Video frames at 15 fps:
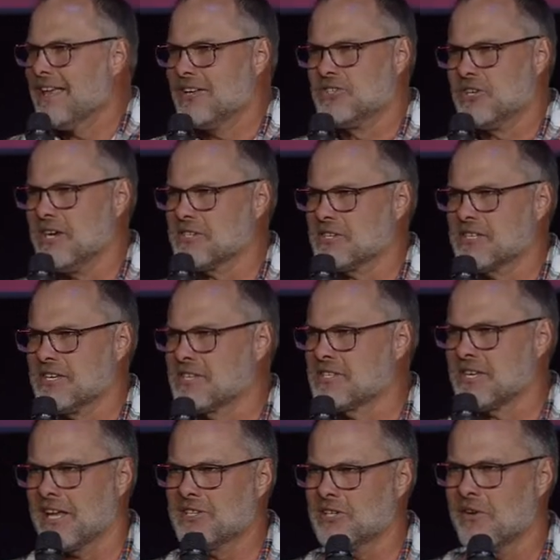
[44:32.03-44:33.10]
that Jesus
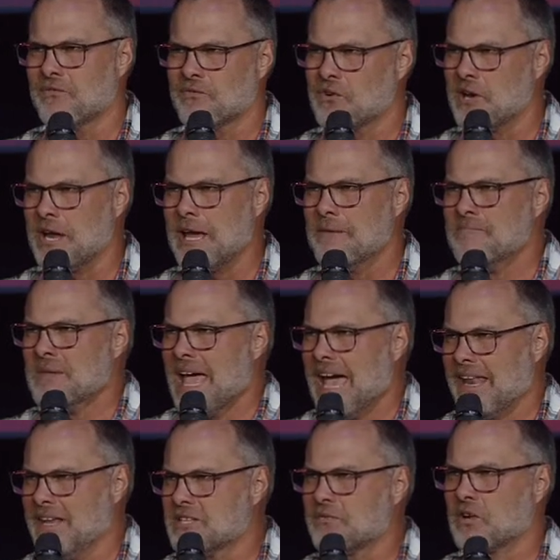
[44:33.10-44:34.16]
has set you free
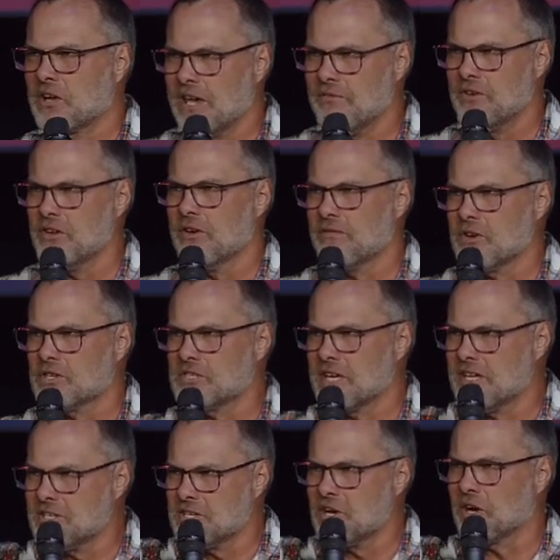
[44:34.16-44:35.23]
and he's forgiven you of your
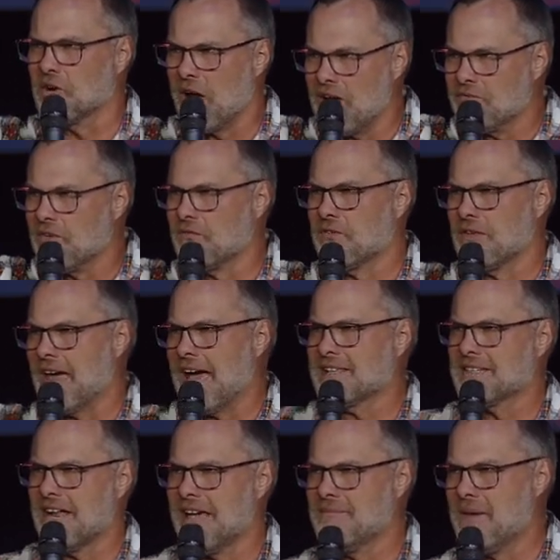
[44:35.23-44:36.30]
sins and you're grateful for
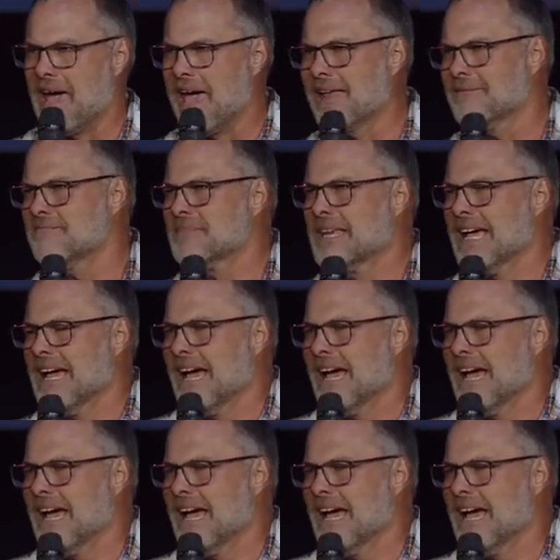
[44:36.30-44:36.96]
that today, man?